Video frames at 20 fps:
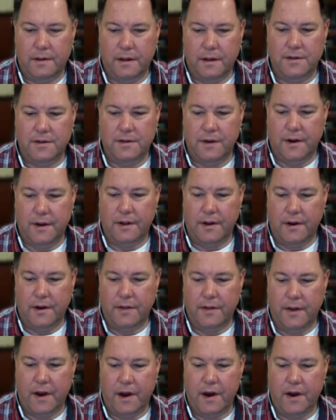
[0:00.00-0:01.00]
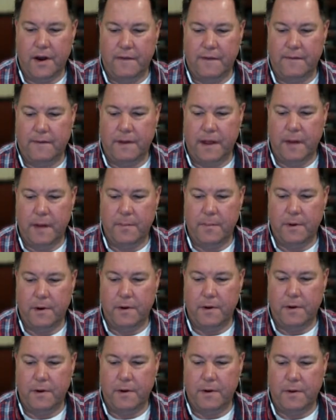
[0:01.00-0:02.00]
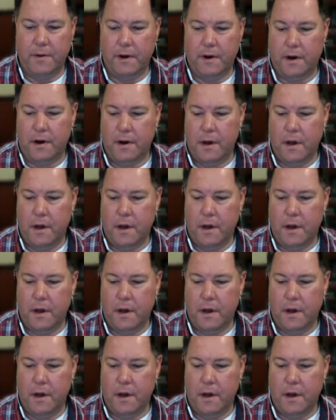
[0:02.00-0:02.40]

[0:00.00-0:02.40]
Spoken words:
That's right. They are definitely happy you're there.